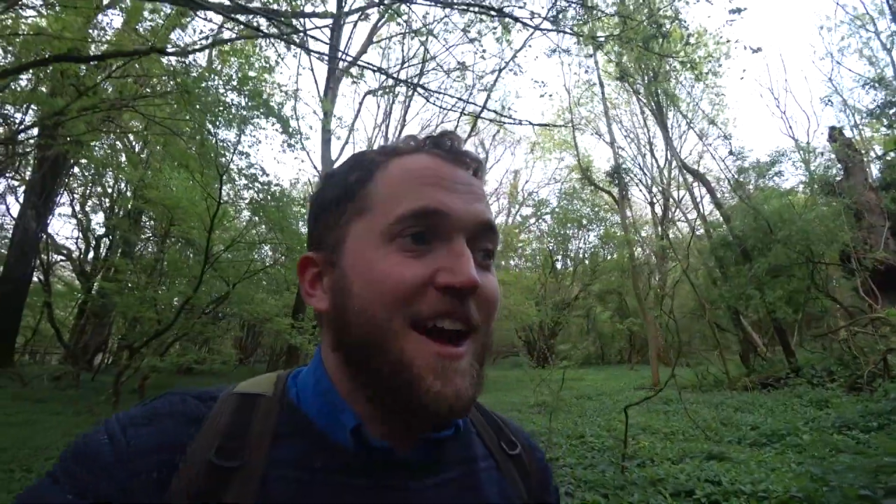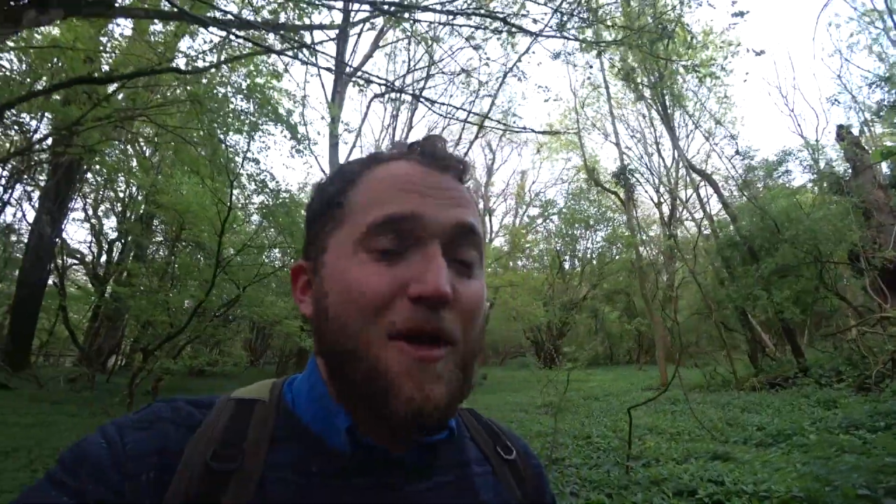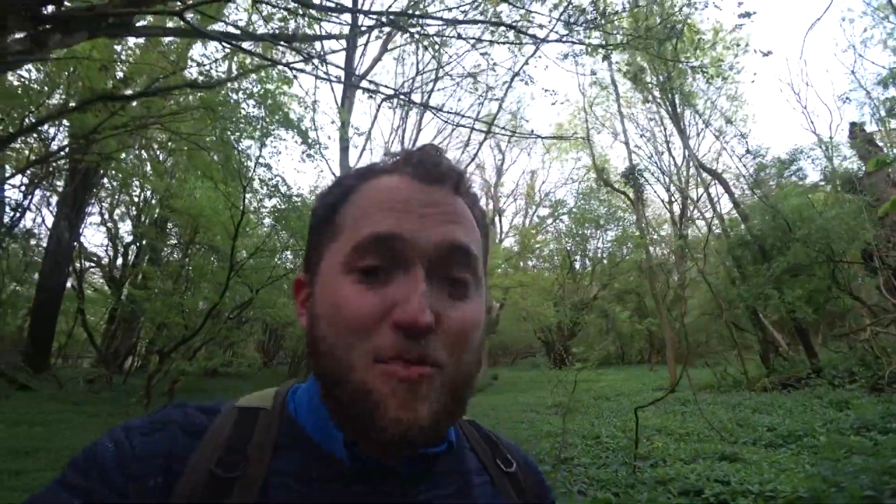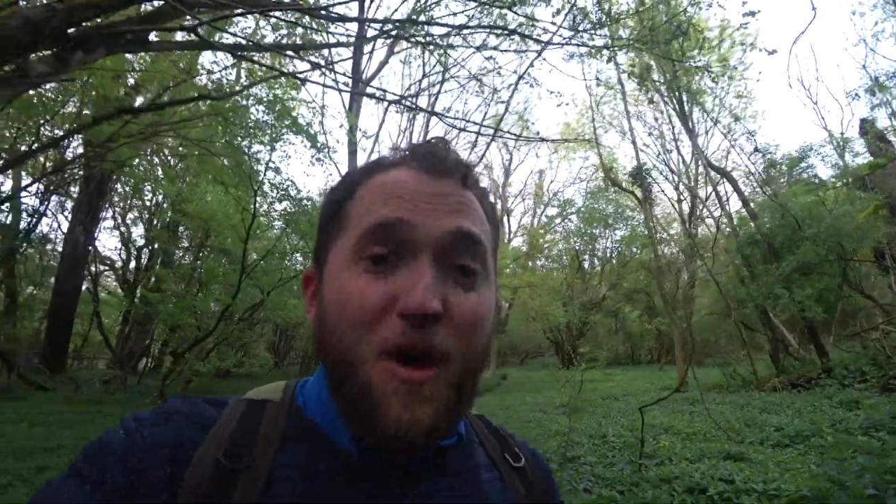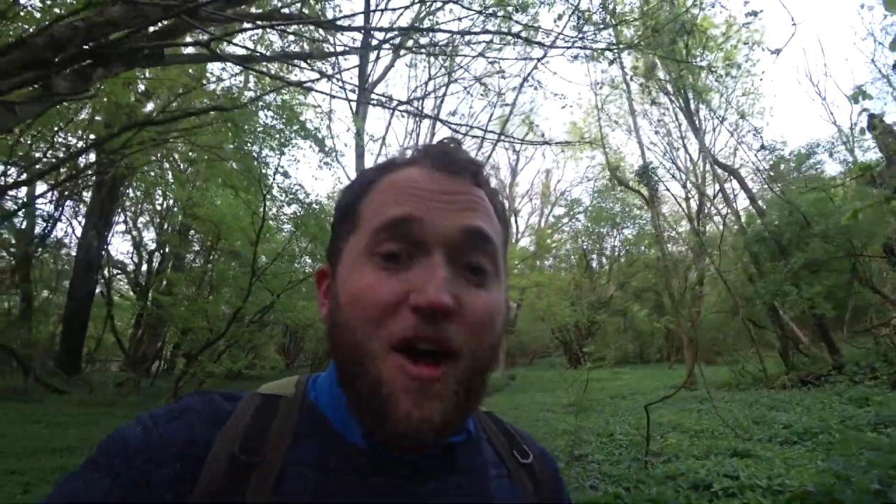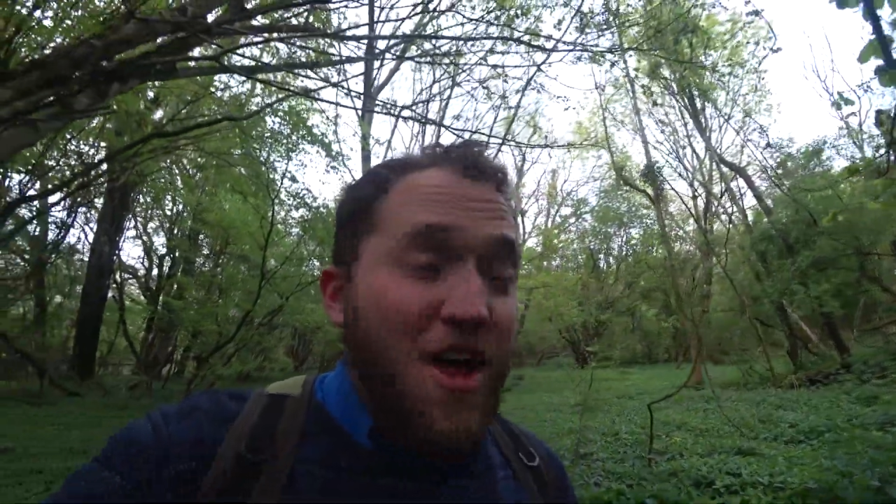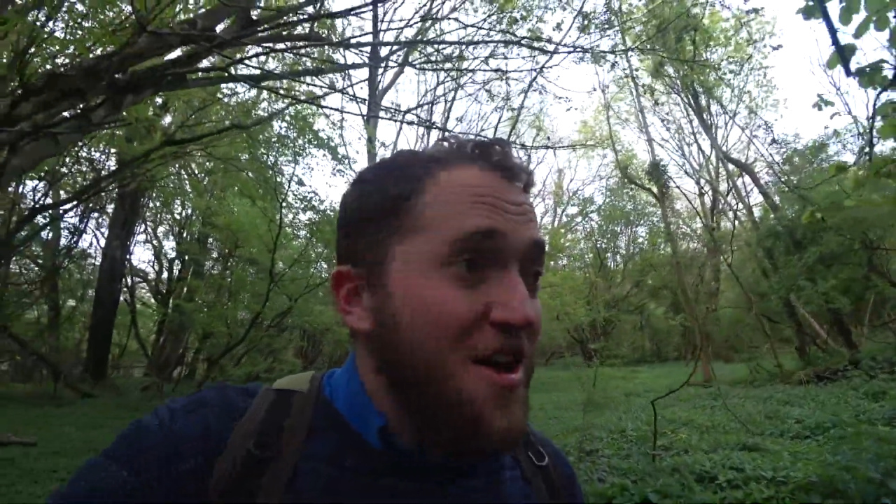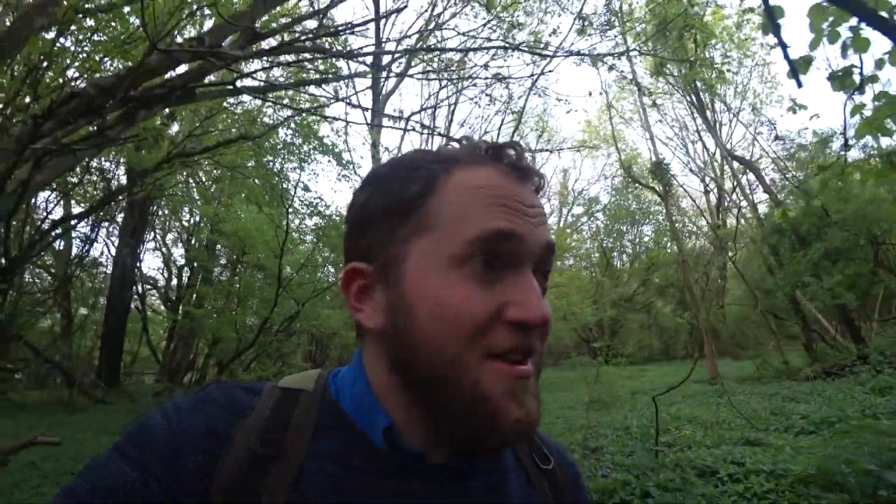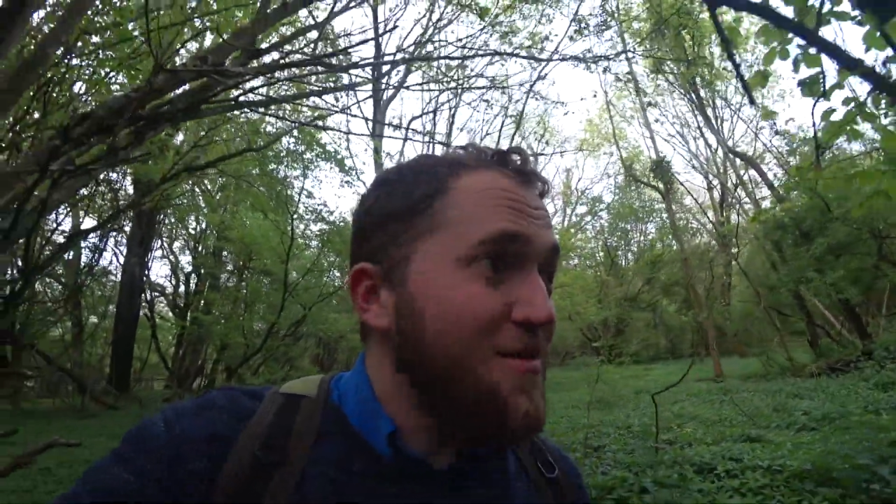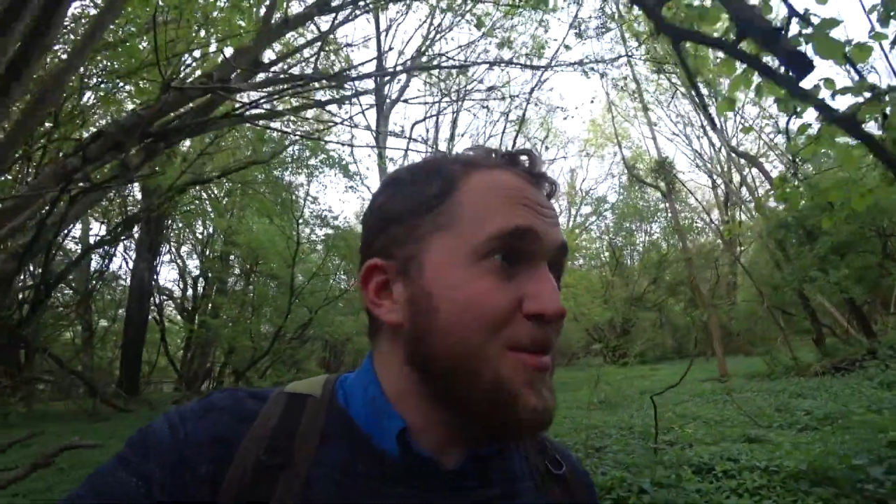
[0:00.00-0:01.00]
I
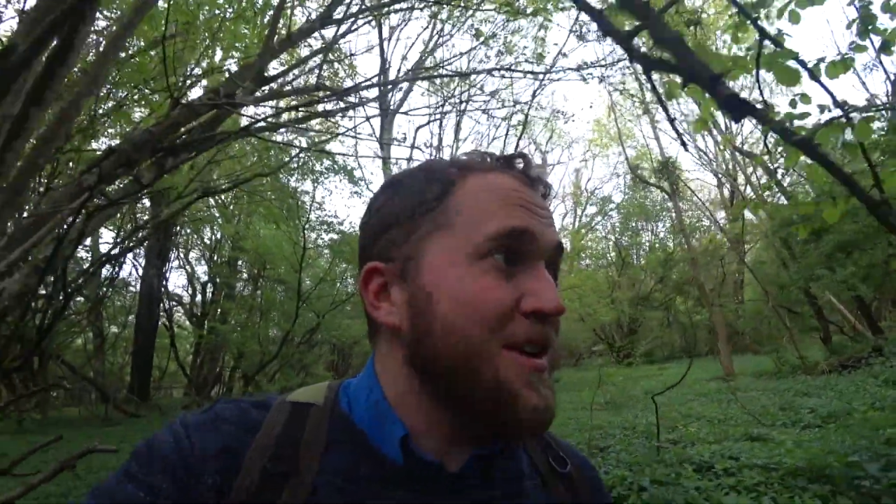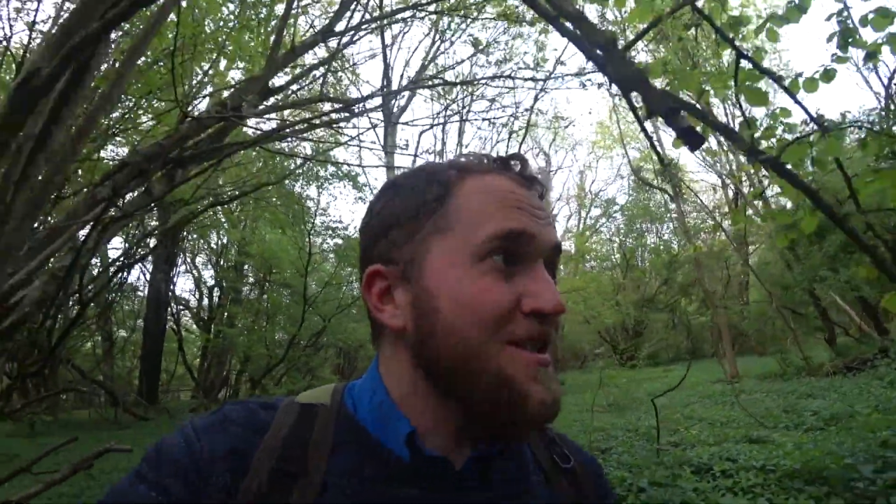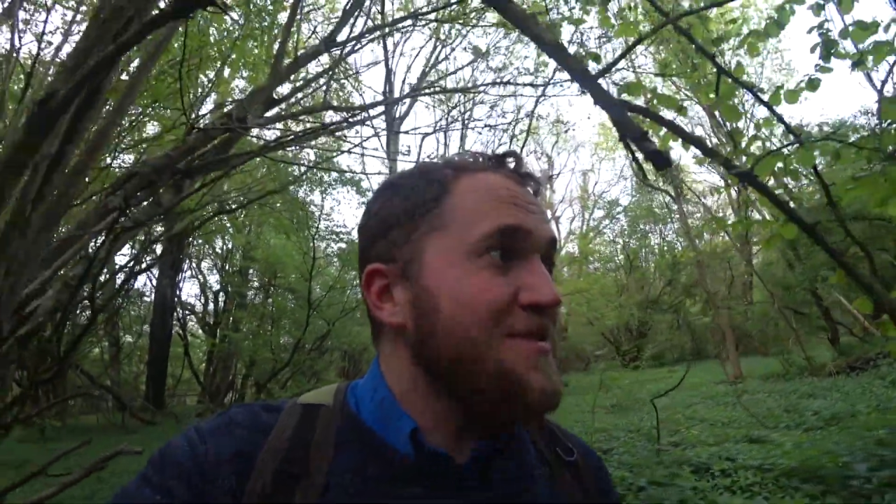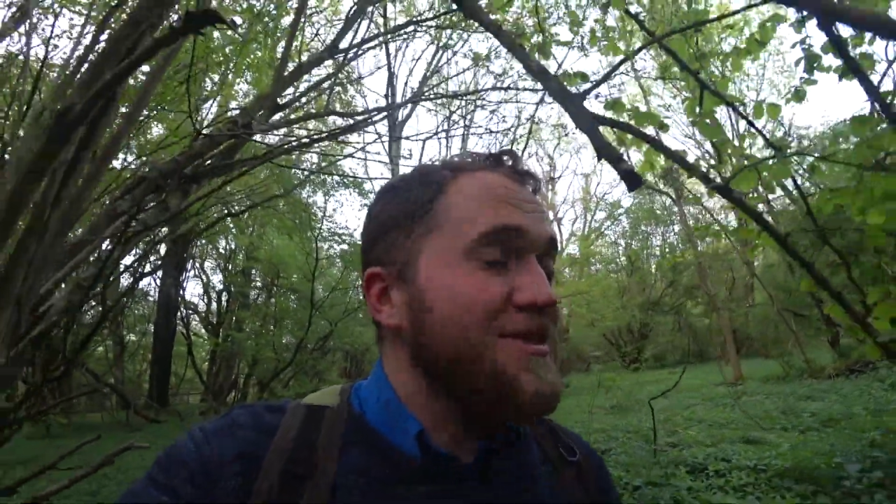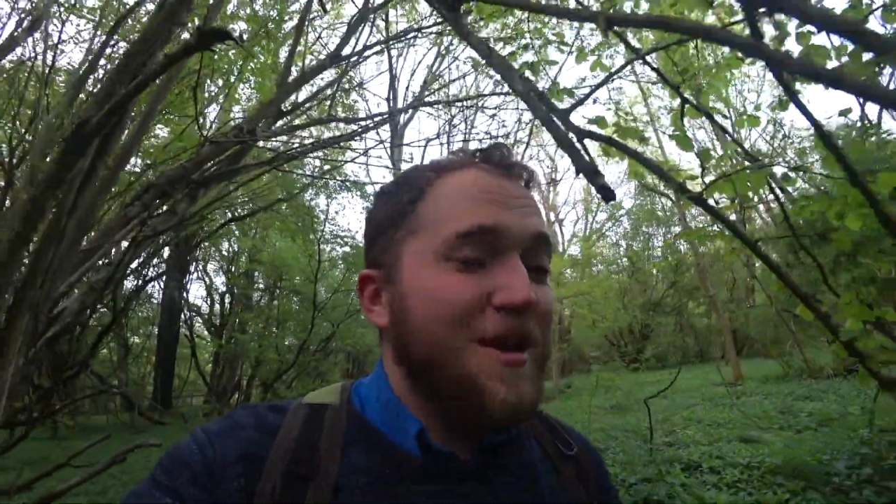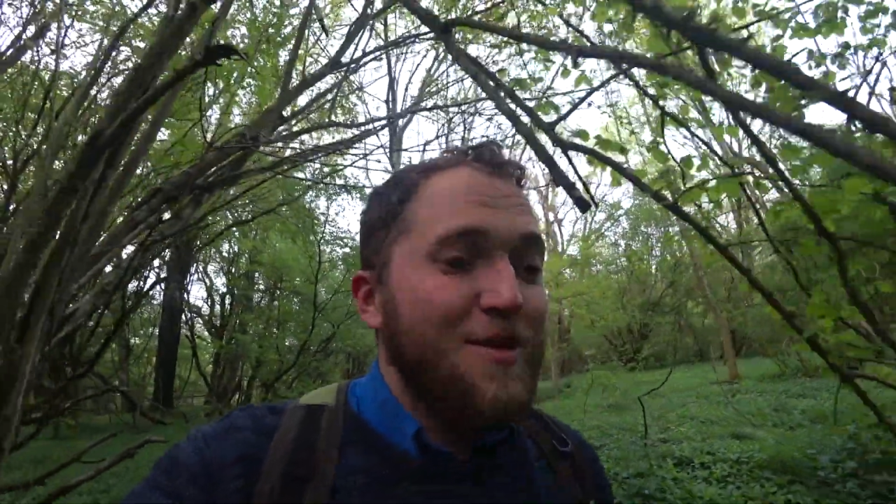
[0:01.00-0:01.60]
heard it start